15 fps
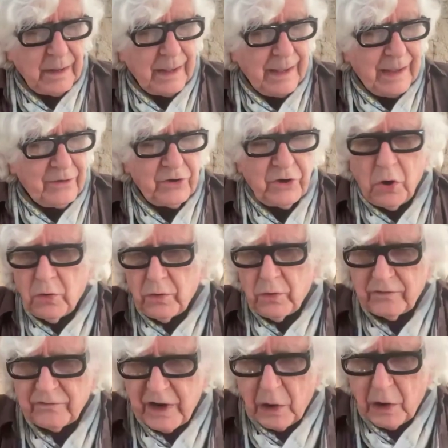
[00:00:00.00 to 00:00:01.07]
and
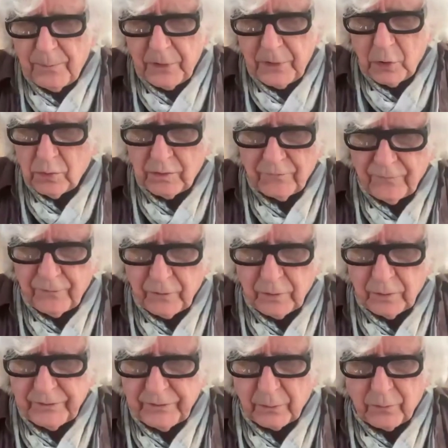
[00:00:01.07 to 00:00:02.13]
noticed how
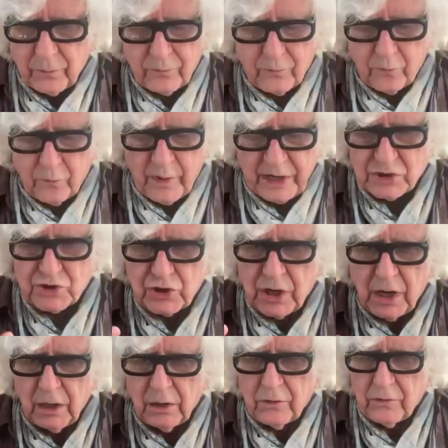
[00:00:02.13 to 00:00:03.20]
beautiful the
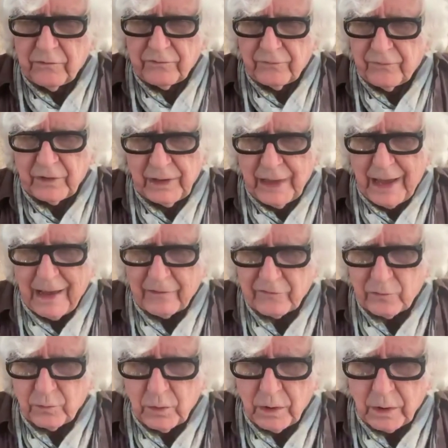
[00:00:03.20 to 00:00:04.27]
rich colors of
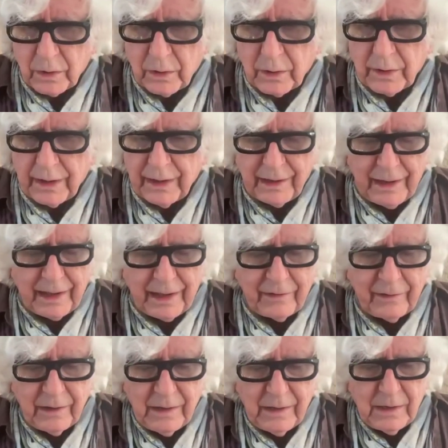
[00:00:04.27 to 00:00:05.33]
glass were in
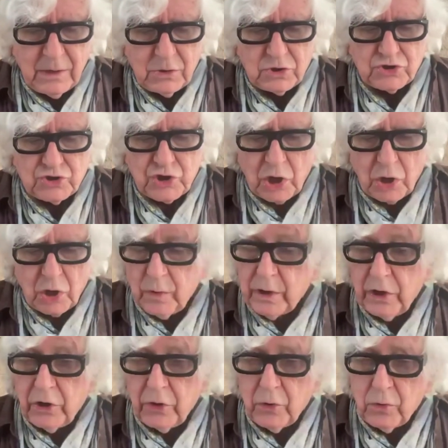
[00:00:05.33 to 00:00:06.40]
a show
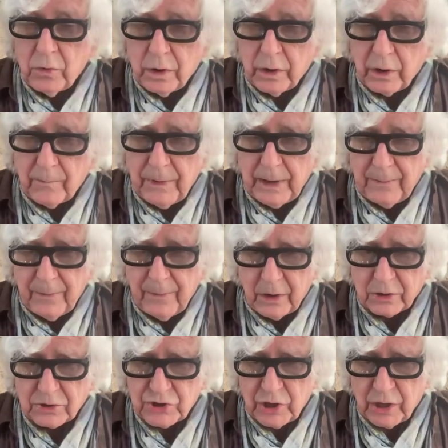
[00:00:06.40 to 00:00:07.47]
in New York by
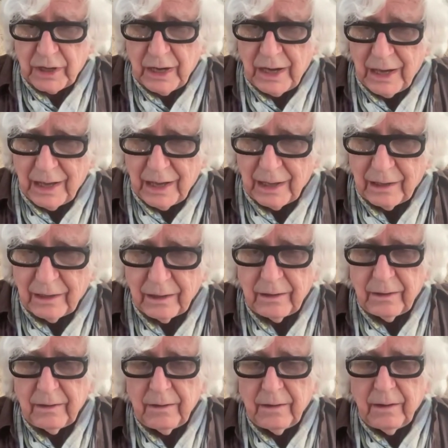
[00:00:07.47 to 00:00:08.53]
Marc Chagall,
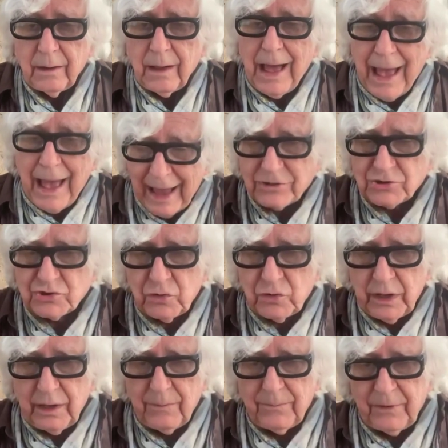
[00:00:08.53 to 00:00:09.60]

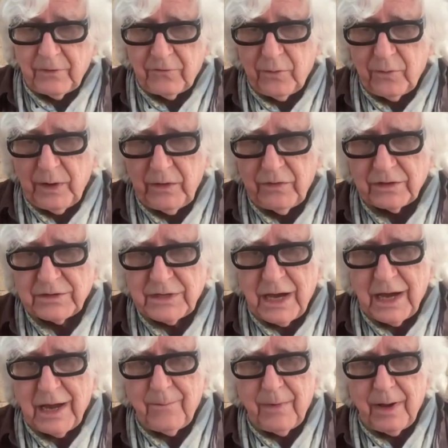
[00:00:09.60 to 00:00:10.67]
actually between the
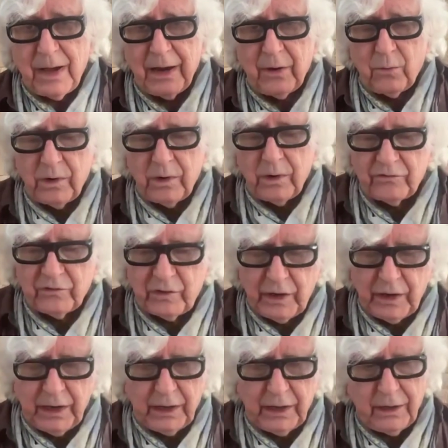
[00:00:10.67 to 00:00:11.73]
time I was
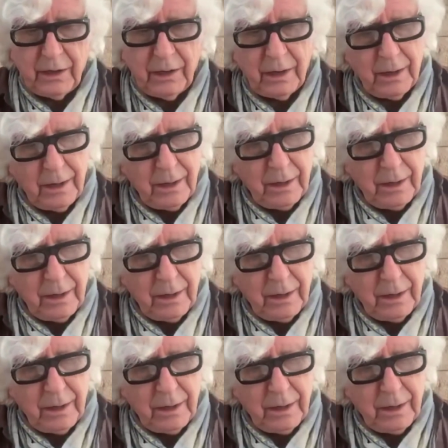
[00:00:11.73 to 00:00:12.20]
in